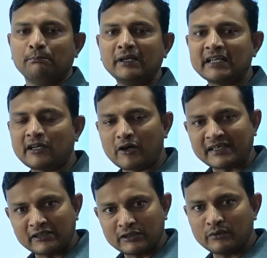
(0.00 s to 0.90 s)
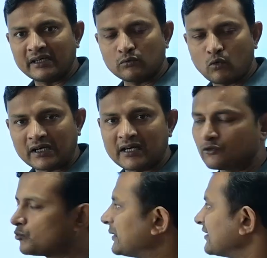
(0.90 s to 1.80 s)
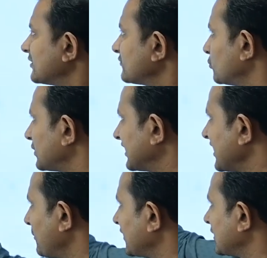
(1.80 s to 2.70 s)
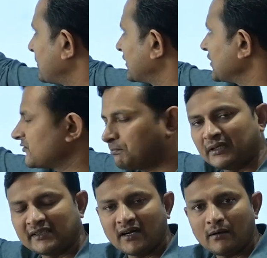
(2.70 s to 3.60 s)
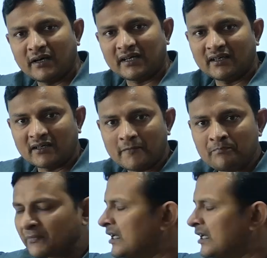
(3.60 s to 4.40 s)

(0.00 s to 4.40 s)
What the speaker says: will continue at one or two places over the Himachal Pradesh, Punjab, Haryana,